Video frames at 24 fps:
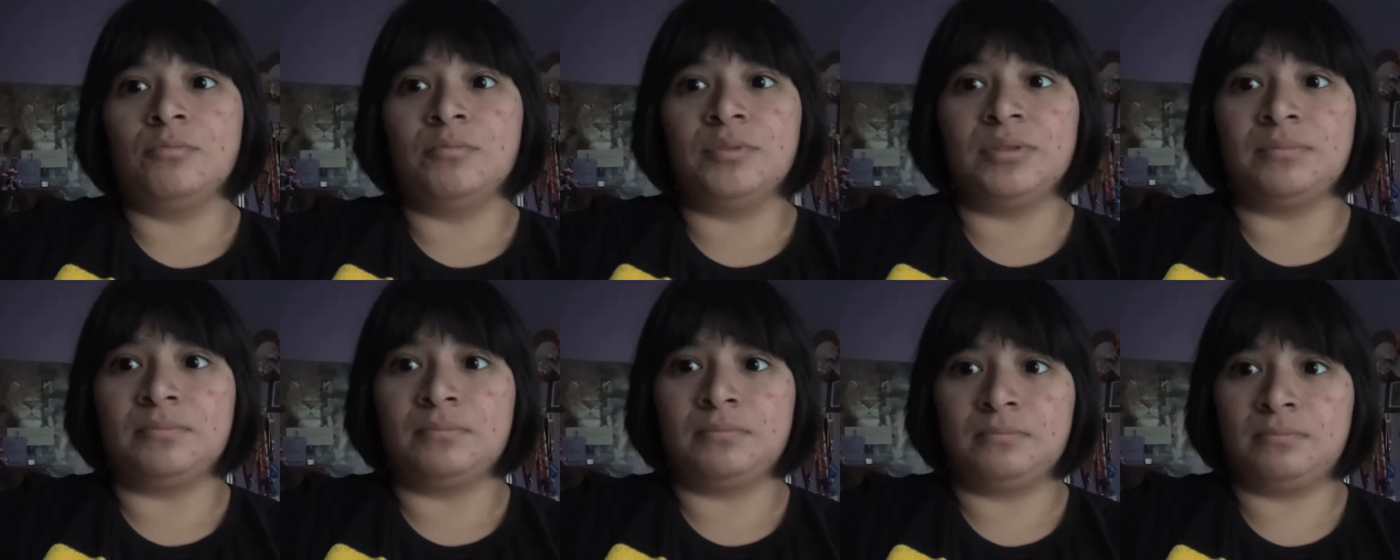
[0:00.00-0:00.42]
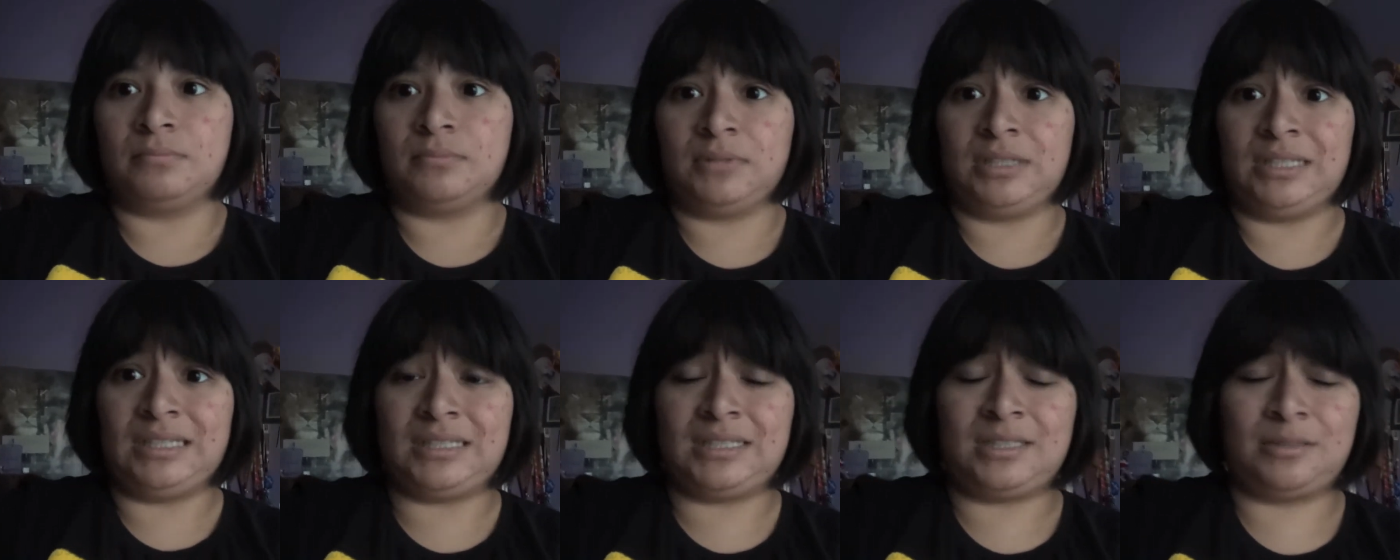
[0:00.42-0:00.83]
But
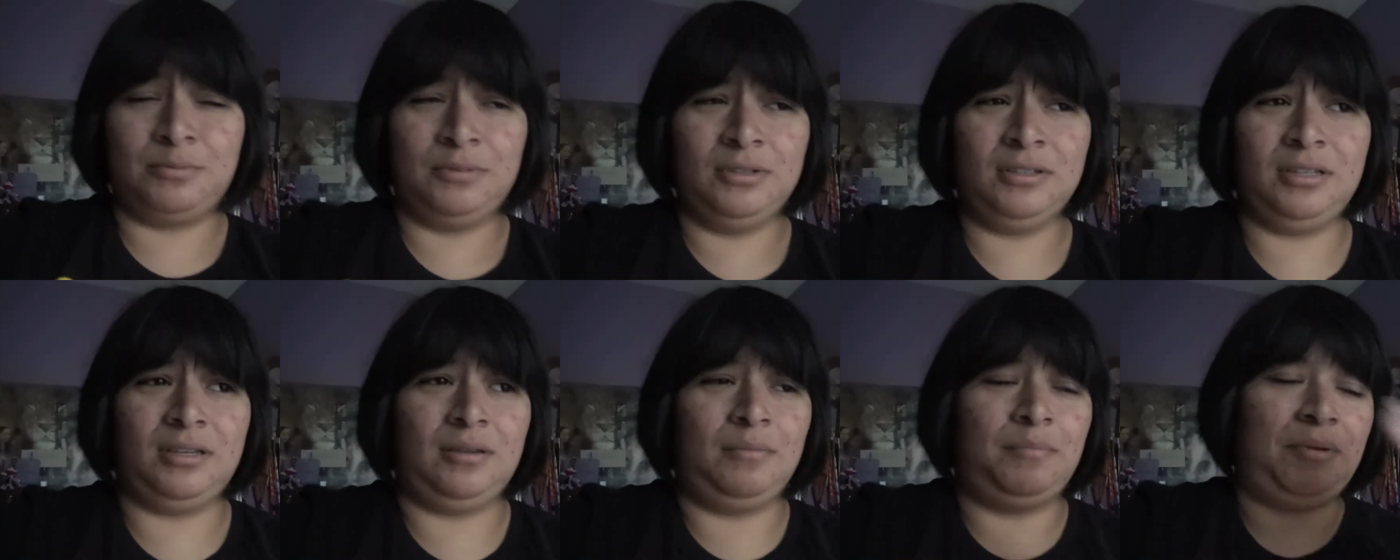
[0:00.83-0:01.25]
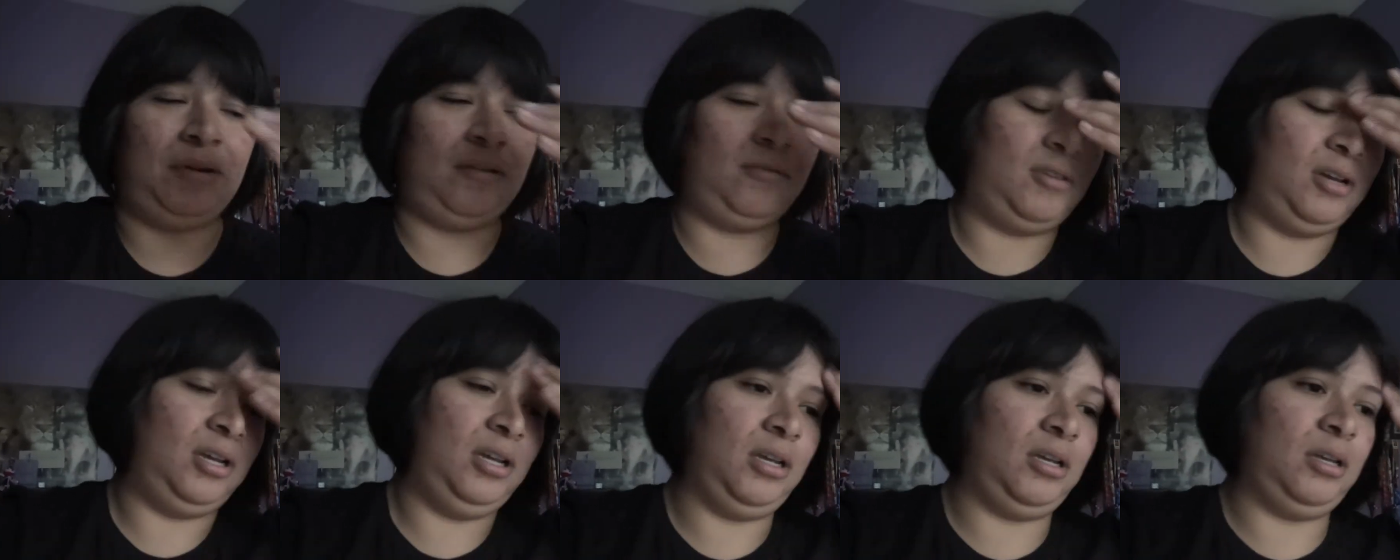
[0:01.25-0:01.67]
that's really
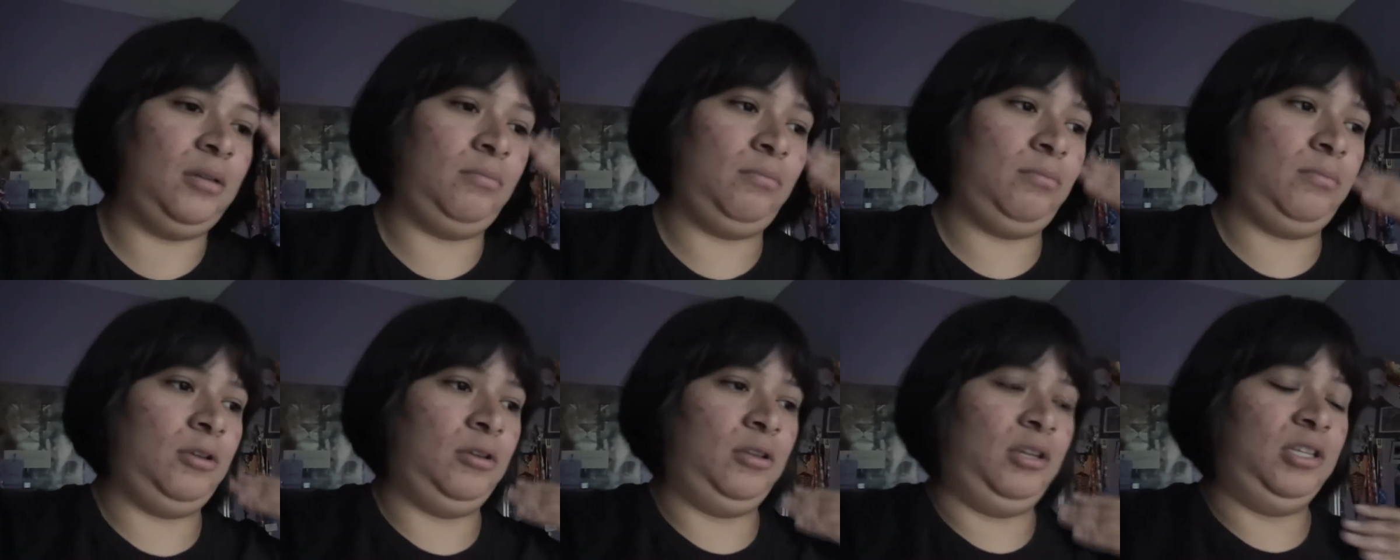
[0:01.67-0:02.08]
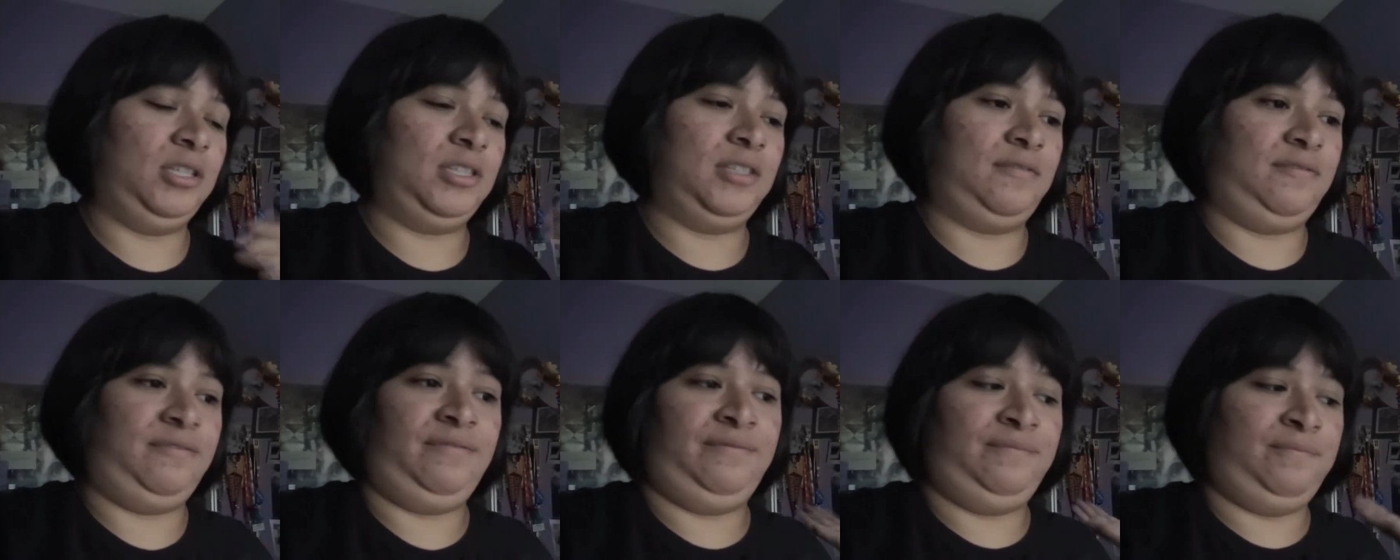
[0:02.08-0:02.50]
about it,
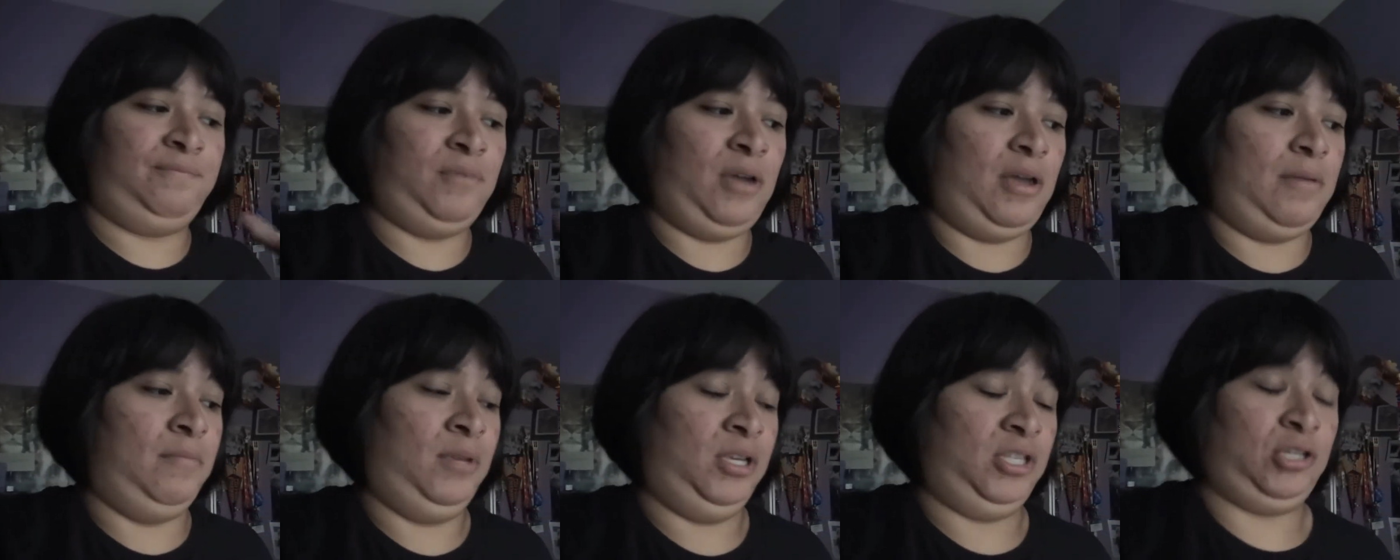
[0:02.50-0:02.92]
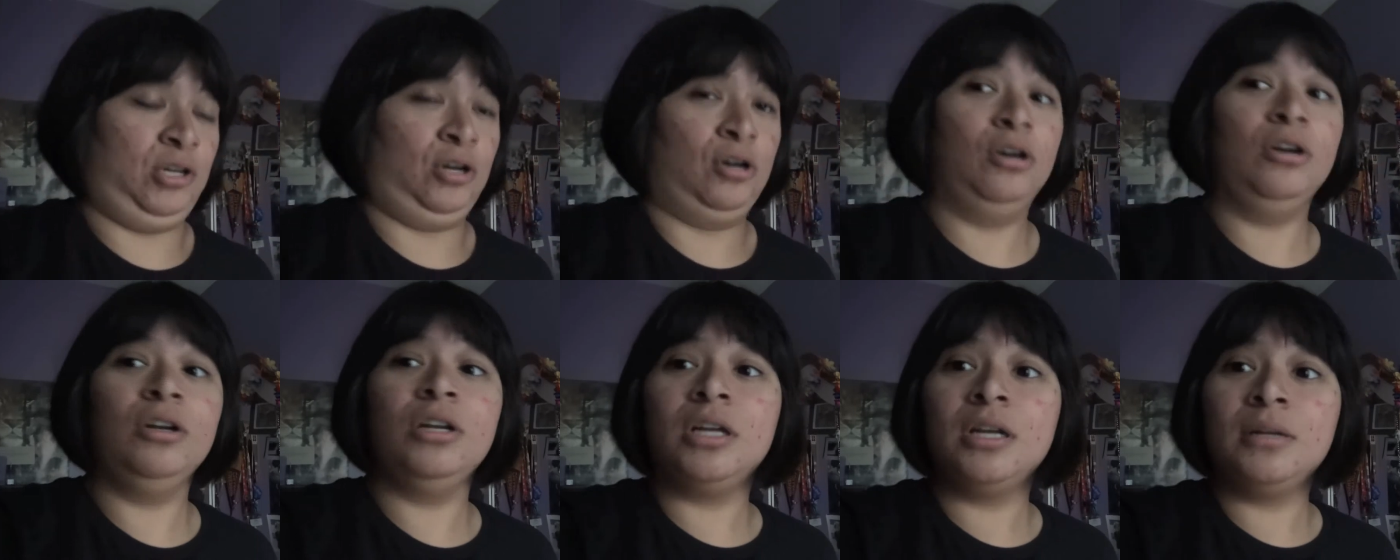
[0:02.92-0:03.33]
unless I
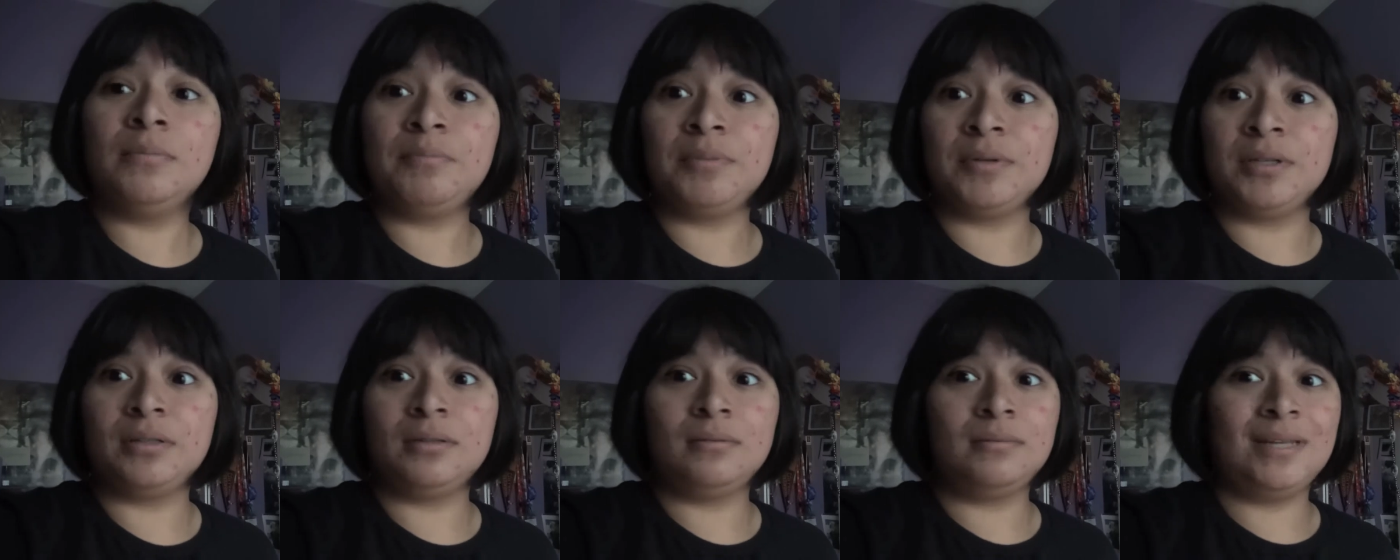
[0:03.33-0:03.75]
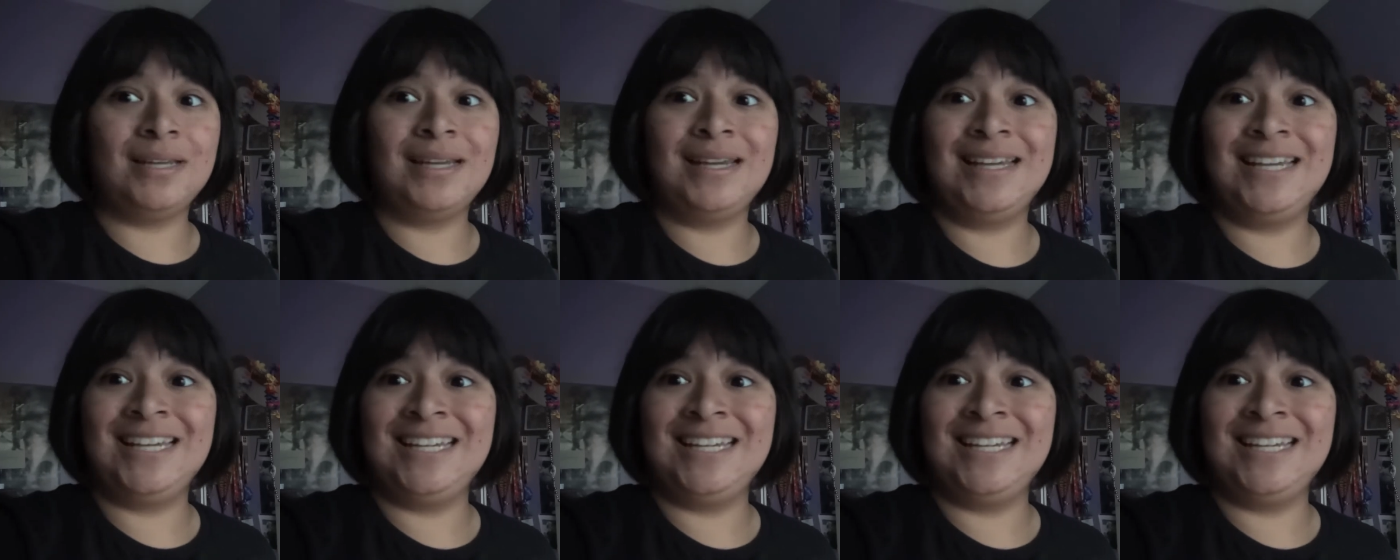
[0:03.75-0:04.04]
misheard it, but